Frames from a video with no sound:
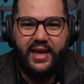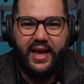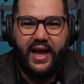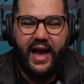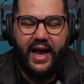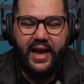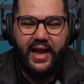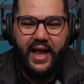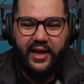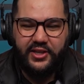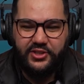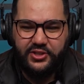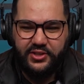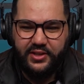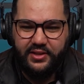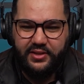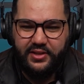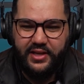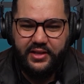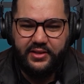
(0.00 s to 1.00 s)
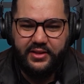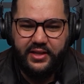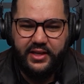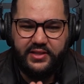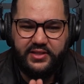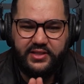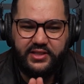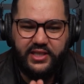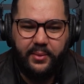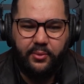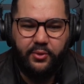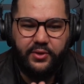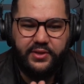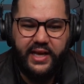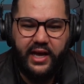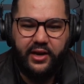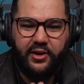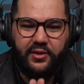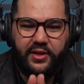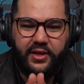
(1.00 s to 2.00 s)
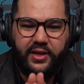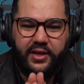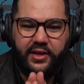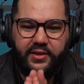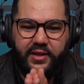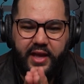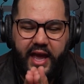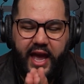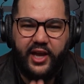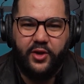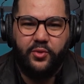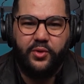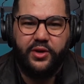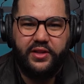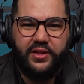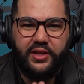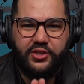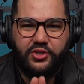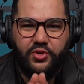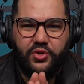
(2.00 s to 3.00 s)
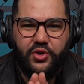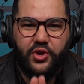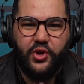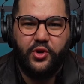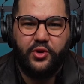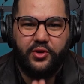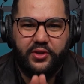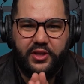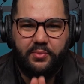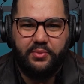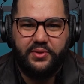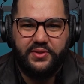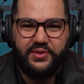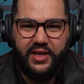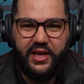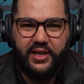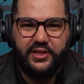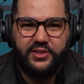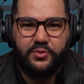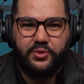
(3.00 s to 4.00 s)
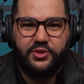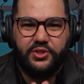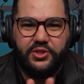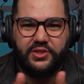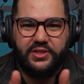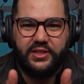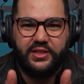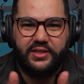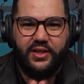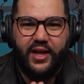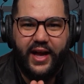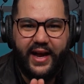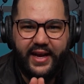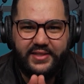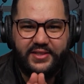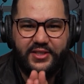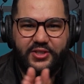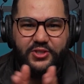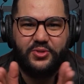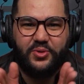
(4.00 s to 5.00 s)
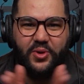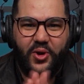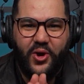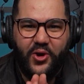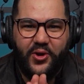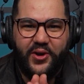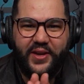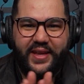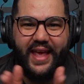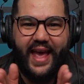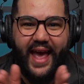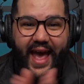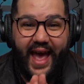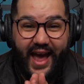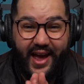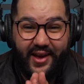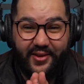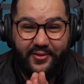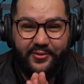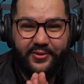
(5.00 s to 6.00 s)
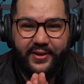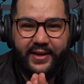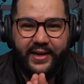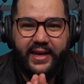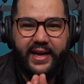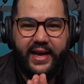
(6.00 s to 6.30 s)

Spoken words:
I actually think that it's doubling down on the equity that you currently possess, which is the clients that you already have.